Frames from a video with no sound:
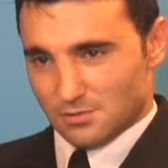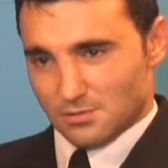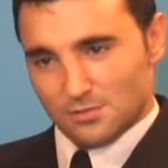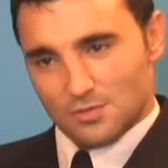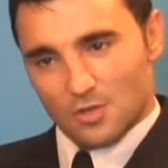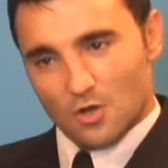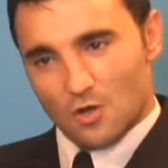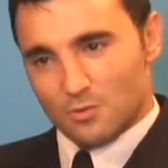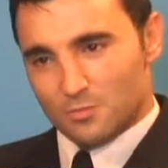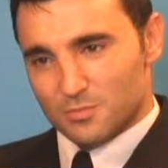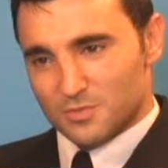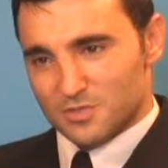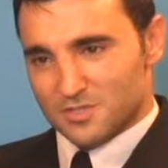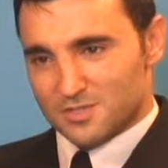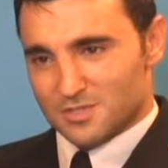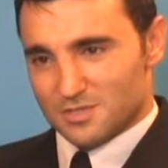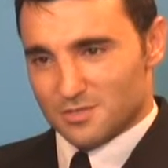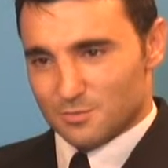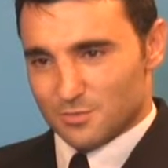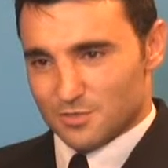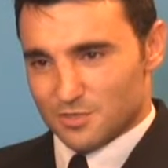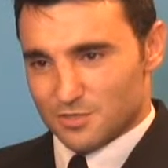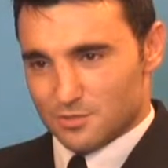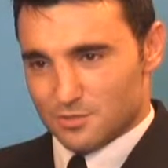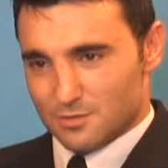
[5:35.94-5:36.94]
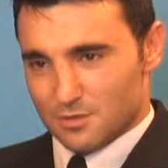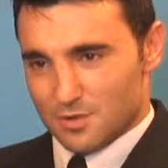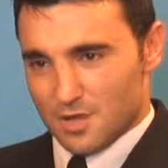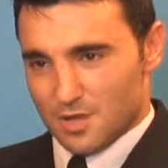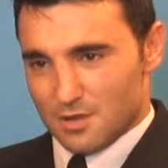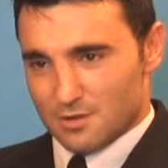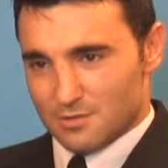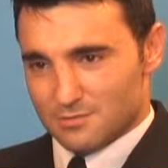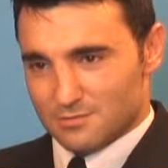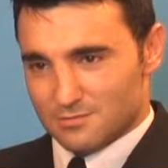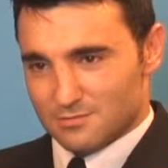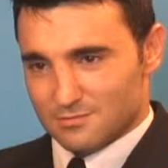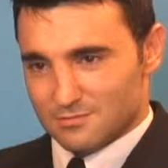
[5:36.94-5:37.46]
No, Mister
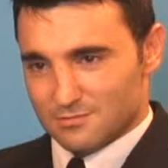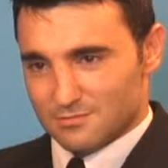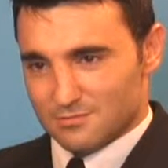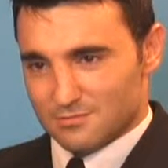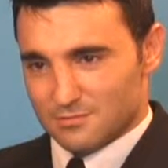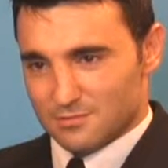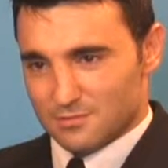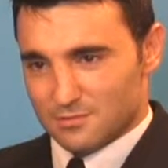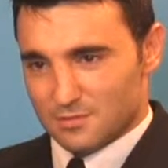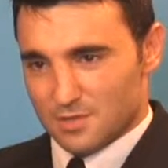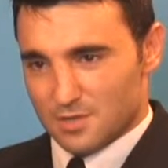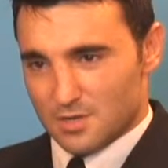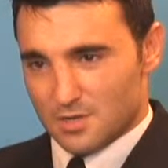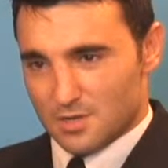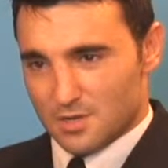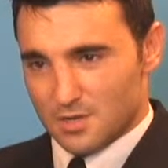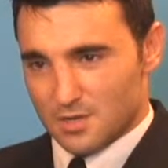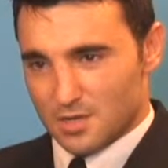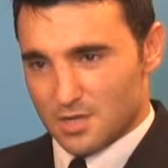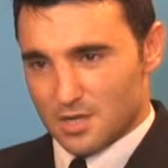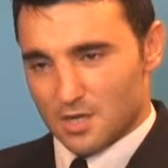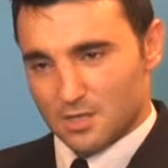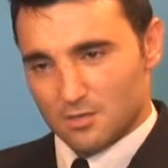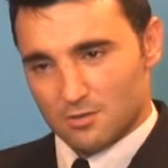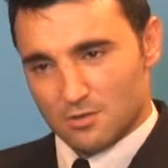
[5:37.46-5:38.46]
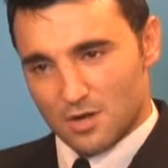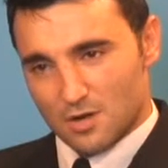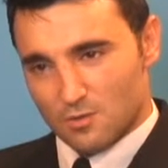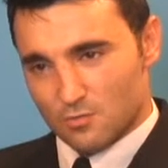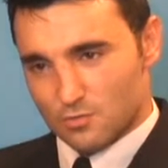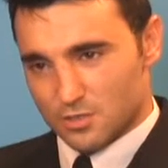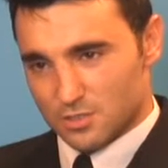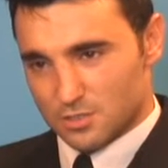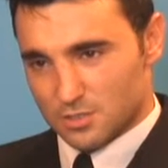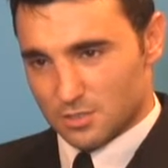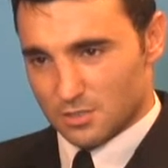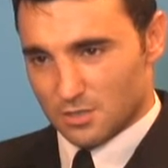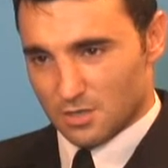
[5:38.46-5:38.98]
Mastroianni. I do not
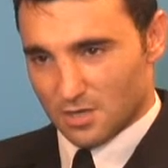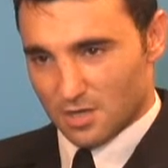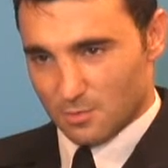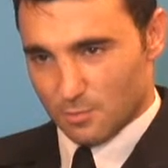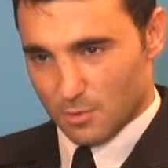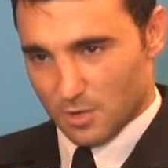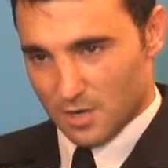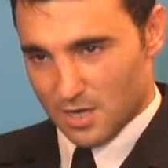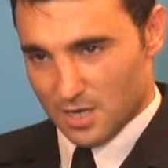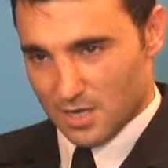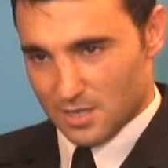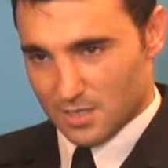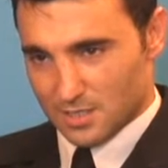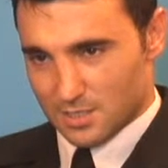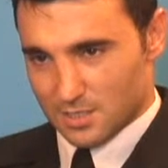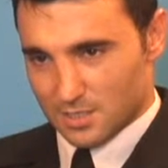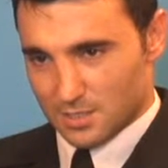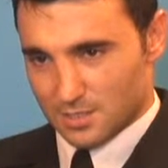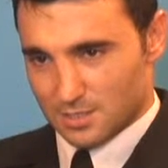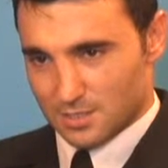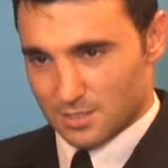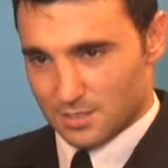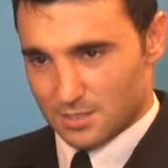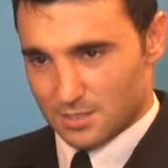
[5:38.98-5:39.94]
wish to talk about anything.